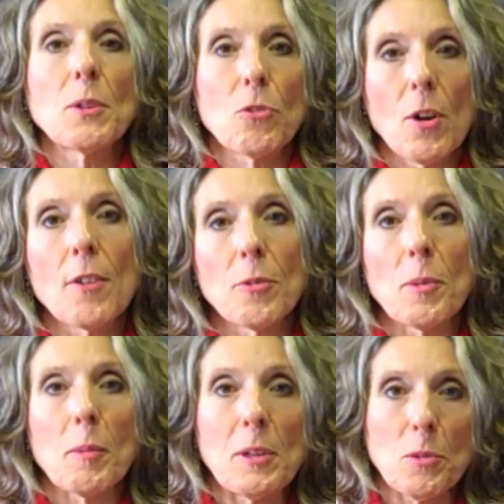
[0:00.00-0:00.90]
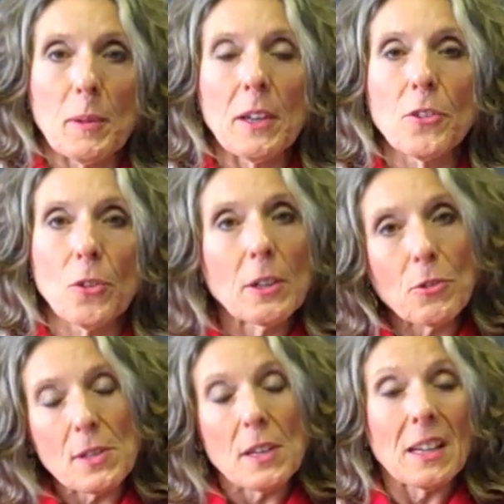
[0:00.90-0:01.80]
withdraw from them, either because you're
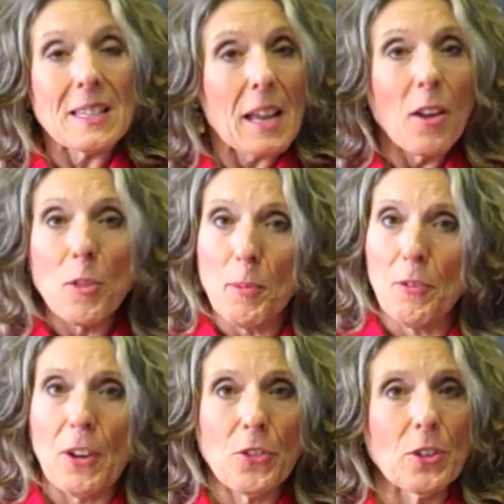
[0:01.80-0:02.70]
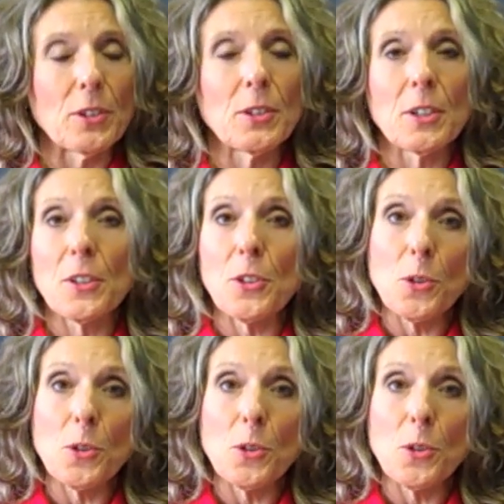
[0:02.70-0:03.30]
interested as a health professional or